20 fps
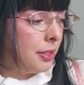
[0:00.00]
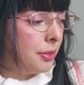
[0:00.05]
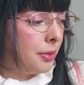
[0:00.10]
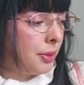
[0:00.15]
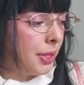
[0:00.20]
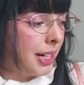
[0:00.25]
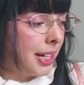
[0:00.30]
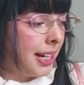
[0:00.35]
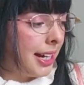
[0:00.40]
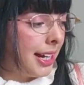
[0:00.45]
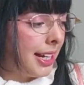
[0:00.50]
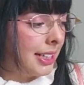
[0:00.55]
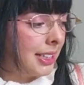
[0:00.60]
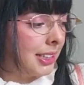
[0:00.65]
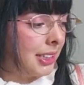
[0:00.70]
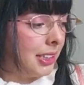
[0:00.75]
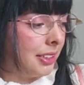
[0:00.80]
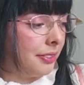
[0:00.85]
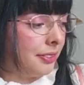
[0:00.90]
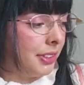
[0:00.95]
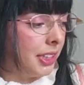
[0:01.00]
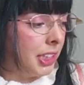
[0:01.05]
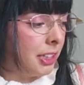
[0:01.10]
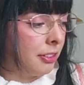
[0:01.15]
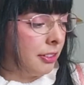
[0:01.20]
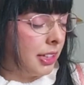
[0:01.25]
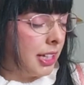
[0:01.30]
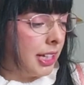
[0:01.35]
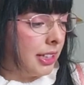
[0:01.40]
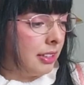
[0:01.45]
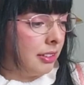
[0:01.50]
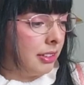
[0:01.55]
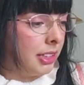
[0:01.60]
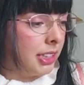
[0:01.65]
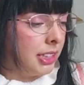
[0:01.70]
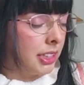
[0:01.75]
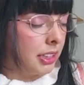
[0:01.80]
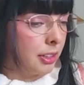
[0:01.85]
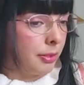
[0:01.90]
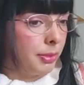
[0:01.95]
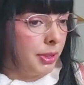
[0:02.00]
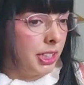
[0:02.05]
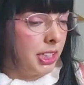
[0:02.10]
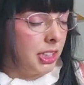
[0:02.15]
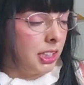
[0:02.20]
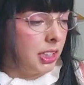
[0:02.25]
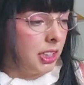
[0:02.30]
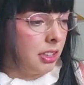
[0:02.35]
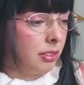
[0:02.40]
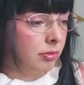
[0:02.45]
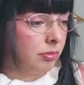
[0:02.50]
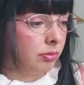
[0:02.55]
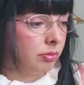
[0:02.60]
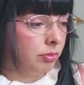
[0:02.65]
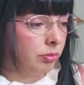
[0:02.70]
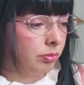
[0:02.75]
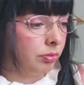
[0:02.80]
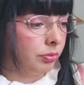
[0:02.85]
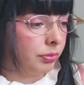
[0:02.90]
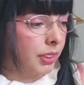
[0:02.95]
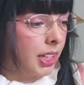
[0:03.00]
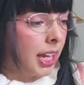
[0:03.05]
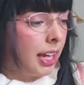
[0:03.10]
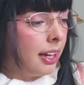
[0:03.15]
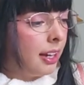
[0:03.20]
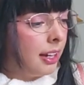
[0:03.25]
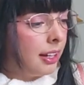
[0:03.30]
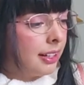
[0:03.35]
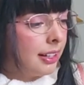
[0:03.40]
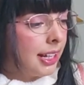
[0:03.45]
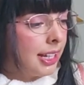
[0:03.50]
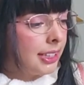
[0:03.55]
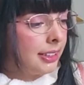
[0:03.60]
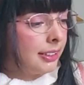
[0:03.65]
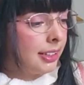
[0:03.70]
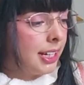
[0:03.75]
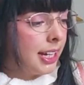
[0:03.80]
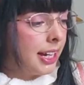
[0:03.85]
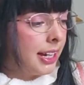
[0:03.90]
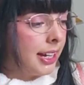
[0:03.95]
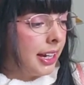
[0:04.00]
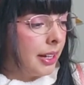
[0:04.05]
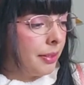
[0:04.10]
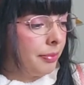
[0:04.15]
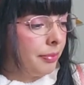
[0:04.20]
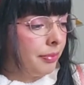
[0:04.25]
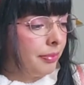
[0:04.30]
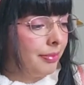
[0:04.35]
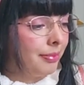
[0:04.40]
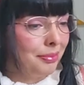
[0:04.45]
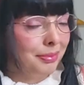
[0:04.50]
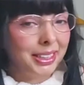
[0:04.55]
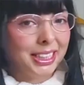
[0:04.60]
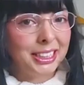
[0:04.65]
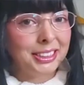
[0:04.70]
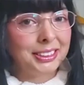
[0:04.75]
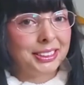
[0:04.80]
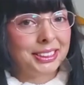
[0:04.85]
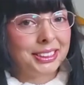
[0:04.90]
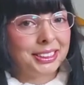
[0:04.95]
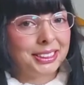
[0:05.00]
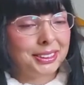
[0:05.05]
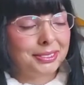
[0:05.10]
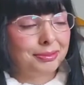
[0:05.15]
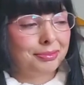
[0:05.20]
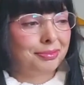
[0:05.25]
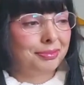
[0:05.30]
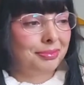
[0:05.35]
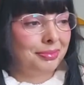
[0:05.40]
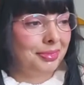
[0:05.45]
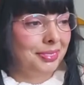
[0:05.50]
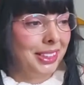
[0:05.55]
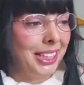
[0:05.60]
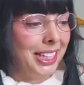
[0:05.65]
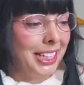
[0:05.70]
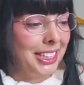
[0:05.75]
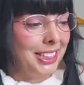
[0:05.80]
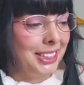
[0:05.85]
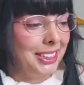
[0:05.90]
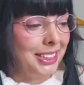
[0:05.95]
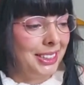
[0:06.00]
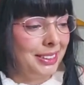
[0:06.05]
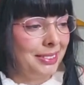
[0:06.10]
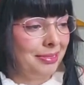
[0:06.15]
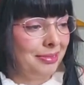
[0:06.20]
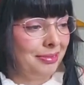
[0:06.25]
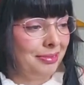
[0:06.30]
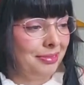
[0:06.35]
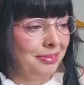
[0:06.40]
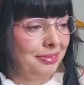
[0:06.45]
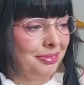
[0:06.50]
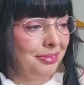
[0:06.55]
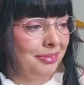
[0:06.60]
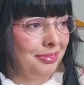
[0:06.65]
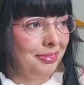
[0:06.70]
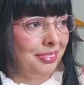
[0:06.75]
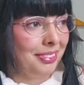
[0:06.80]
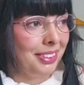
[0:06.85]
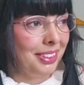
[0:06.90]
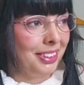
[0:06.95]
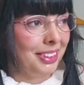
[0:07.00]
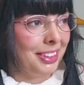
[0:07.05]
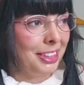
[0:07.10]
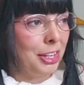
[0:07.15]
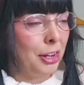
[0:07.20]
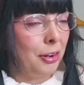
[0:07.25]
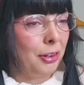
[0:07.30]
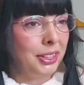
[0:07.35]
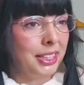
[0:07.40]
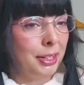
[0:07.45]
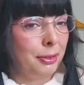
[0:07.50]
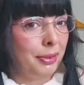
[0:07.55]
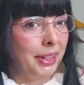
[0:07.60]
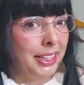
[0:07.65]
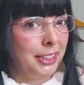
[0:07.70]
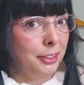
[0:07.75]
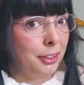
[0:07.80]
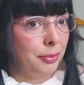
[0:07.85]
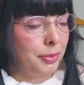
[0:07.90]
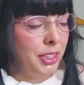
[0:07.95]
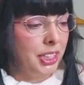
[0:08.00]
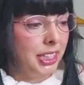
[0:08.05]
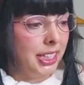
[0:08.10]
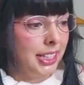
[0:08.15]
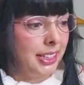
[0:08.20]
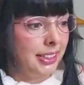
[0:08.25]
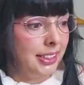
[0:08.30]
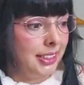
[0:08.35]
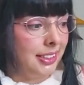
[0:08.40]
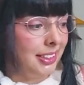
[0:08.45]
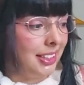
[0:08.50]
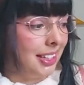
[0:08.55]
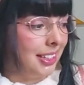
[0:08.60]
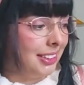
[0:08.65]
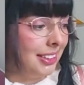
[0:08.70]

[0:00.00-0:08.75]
You are active in online Lolita community. Lately I am, because there is no other way to communicate these days.